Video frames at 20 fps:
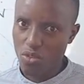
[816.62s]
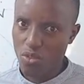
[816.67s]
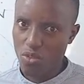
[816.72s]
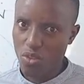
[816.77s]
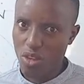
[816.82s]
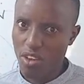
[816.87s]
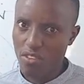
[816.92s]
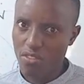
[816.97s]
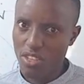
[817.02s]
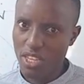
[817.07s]

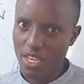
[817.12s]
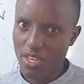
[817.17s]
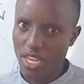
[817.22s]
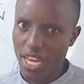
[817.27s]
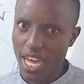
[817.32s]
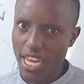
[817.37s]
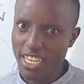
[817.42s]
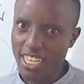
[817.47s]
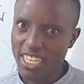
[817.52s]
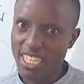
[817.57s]
have the
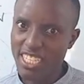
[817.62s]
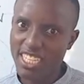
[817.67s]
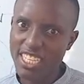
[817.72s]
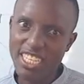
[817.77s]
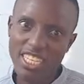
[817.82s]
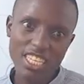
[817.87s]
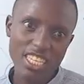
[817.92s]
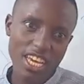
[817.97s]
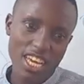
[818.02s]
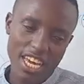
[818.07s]
high kinetic
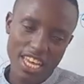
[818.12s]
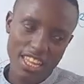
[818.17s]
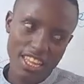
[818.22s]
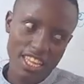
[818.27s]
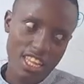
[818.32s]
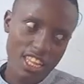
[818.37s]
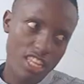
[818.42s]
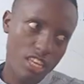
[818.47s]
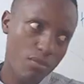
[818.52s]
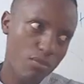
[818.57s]
energy, and
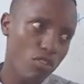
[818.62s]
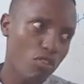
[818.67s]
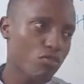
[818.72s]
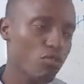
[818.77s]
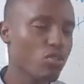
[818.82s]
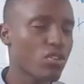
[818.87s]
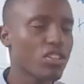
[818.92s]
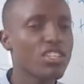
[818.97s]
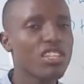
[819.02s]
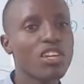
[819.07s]
then they move
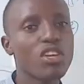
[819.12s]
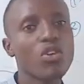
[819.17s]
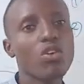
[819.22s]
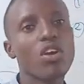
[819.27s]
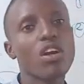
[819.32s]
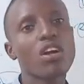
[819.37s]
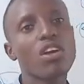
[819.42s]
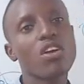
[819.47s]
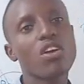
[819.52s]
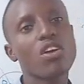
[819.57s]
toward the
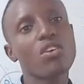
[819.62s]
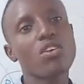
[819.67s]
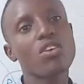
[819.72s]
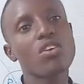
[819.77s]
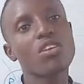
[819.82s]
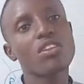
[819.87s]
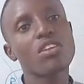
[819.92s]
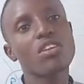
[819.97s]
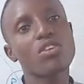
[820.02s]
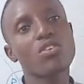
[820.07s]
lower
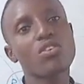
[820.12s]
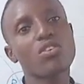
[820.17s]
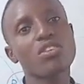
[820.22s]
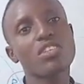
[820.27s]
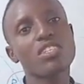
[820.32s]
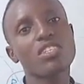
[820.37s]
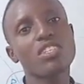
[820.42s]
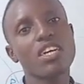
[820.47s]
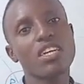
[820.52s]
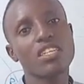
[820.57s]
the
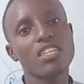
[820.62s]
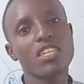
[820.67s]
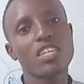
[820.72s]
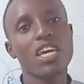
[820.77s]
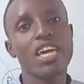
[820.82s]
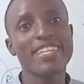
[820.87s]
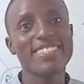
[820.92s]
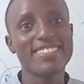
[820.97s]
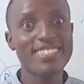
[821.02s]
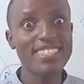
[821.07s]
cold junction.
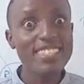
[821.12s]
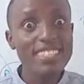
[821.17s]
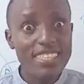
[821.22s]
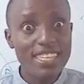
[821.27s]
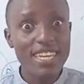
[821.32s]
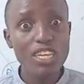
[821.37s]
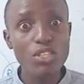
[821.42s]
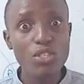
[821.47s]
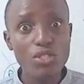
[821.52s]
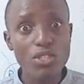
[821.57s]
And since
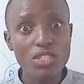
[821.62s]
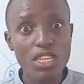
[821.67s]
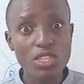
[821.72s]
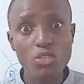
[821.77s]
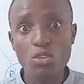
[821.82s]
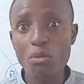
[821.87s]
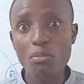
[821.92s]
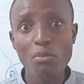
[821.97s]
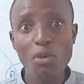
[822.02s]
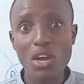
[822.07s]
electrons are
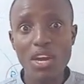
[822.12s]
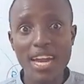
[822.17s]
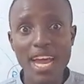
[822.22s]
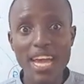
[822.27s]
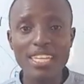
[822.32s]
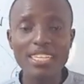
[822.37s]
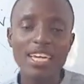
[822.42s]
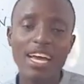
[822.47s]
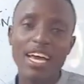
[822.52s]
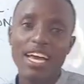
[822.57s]
so more
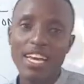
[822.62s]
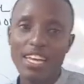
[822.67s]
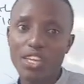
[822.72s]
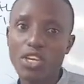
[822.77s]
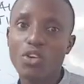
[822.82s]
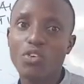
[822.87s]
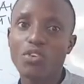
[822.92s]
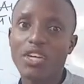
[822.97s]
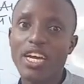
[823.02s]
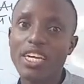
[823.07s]
lighter, the
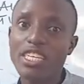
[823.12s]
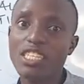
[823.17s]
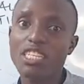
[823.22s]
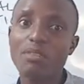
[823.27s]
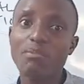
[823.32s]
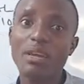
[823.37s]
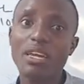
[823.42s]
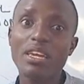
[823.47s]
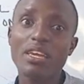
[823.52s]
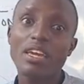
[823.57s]
conduction
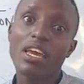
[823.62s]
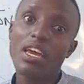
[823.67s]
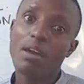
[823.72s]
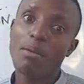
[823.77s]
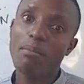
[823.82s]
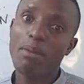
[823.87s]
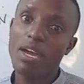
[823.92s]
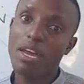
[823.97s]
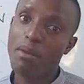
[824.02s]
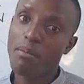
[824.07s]
by
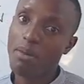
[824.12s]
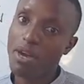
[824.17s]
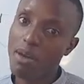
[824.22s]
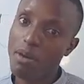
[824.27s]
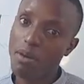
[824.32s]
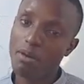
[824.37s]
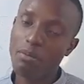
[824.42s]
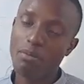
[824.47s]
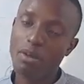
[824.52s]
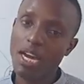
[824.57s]

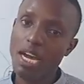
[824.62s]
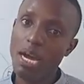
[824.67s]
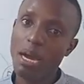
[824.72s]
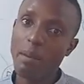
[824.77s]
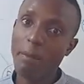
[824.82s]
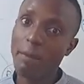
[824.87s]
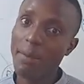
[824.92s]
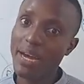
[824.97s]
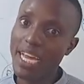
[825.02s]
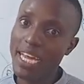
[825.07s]

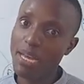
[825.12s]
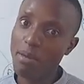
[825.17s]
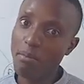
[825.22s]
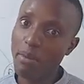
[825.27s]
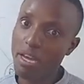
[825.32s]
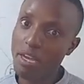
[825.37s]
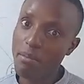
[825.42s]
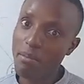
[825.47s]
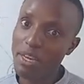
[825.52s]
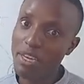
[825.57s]

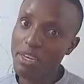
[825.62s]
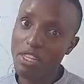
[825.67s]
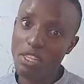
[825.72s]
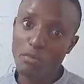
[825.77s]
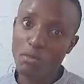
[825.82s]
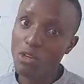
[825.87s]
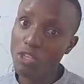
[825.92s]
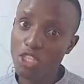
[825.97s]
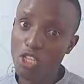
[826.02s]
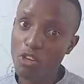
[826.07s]
the
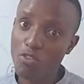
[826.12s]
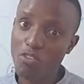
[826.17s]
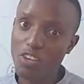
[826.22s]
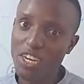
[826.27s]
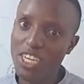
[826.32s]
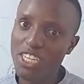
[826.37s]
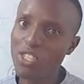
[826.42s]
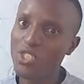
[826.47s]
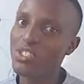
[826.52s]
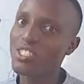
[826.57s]
motion of
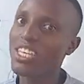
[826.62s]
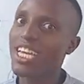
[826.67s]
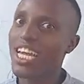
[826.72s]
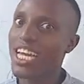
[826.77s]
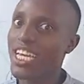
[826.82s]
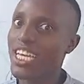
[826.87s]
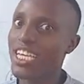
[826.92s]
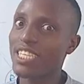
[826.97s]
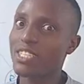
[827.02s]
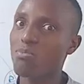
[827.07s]
electrons
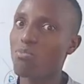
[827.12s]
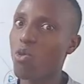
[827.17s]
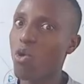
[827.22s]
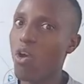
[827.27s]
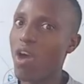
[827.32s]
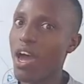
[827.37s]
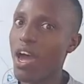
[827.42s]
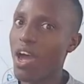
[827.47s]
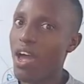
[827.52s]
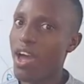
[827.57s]
is
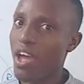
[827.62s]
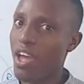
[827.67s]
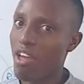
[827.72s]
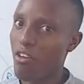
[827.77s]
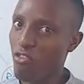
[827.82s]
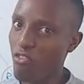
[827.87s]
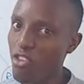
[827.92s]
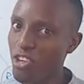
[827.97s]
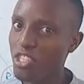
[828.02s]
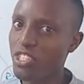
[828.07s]
more
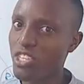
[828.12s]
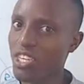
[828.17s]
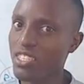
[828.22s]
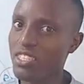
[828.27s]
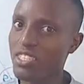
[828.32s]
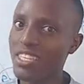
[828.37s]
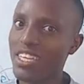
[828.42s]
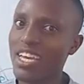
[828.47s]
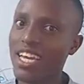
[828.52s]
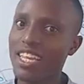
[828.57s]
efficient
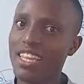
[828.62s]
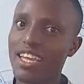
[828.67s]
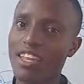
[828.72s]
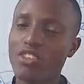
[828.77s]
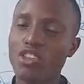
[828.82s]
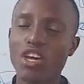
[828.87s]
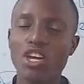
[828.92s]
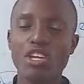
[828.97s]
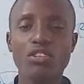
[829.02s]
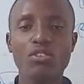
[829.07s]
than
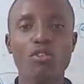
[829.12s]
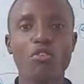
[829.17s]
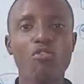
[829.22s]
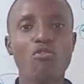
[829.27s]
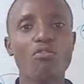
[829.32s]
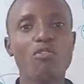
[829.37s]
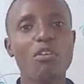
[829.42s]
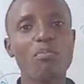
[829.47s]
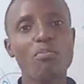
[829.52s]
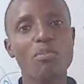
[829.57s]
that of
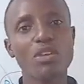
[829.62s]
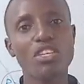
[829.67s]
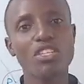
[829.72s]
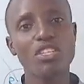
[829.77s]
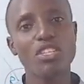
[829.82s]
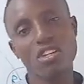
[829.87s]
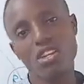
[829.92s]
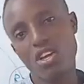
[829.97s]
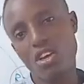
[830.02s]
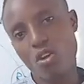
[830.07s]

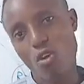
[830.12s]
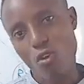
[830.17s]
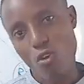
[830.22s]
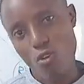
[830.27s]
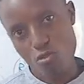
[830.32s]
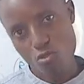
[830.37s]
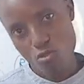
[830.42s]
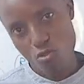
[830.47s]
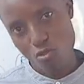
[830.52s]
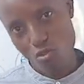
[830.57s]
vibration of
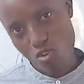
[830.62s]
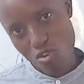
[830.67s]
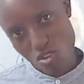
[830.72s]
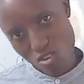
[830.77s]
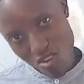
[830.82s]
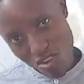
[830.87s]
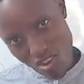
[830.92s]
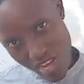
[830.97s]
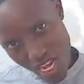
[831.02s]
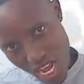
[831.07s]

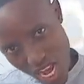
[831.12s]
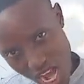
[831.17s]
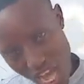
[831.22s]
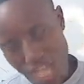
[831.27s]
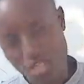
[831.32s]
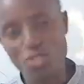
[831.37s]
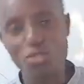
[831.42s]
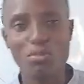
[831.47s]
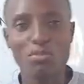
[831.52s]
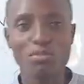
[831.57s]

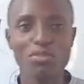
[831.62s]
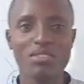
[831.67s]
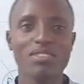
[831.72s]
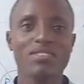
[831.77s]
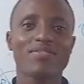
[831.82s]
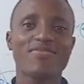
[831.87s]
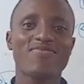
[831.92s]
atoms.